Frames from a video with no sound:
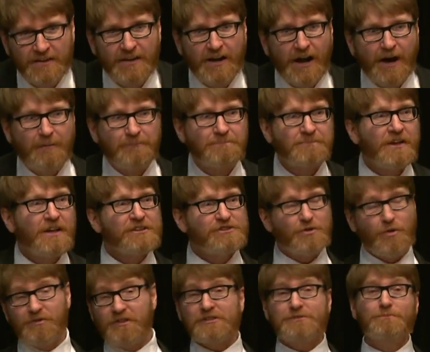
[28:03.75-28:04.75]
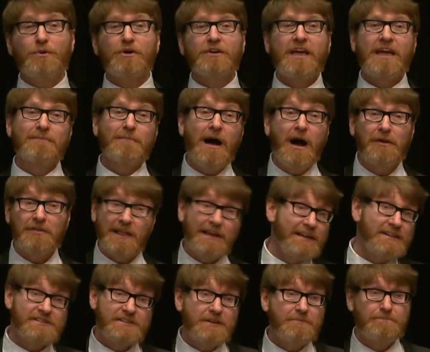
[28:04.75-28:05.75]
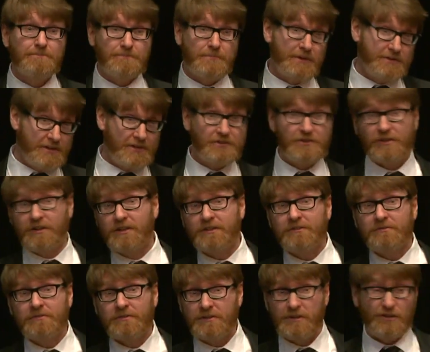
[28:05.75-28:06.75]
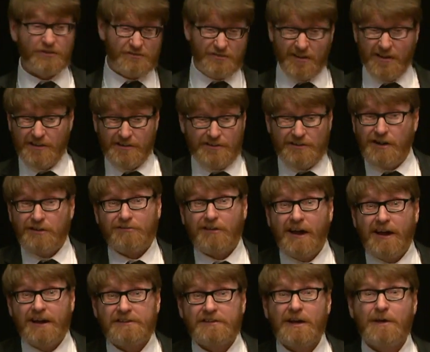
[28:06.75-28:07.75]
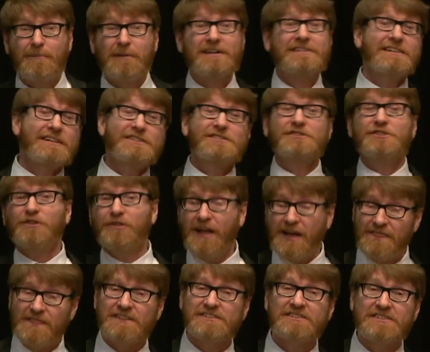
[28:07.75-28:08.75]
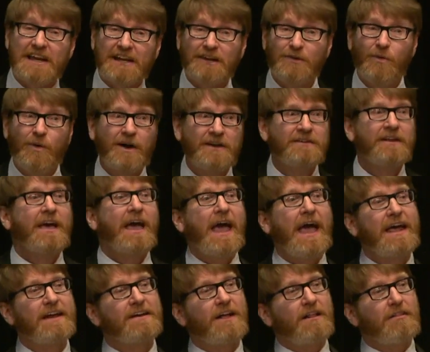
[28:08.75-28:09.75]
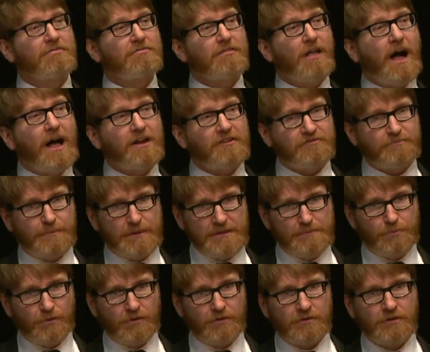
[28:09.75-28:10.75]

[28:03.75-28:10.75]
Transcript: Um, so when this book came out, like it did, it did good, it did all right, but it didn't do like the second one, and a lot of people